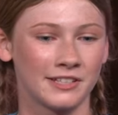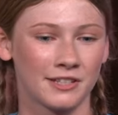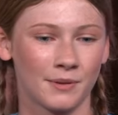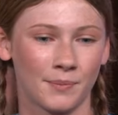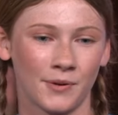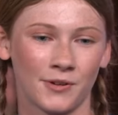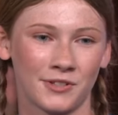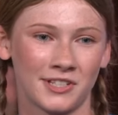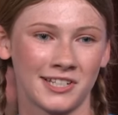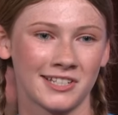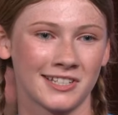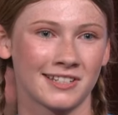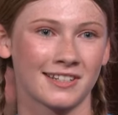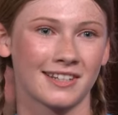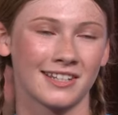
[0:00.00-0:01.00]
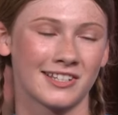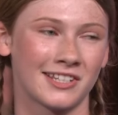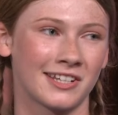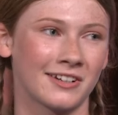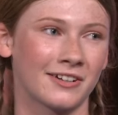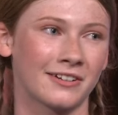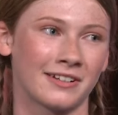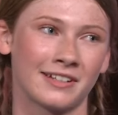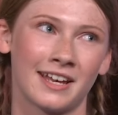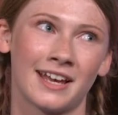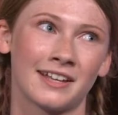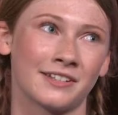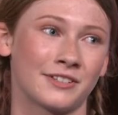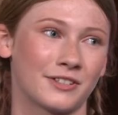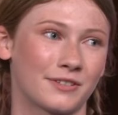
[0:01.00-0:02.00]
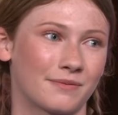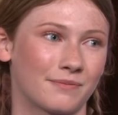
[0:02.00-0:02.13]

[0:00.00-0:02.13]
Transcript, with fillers: in the postseason this year has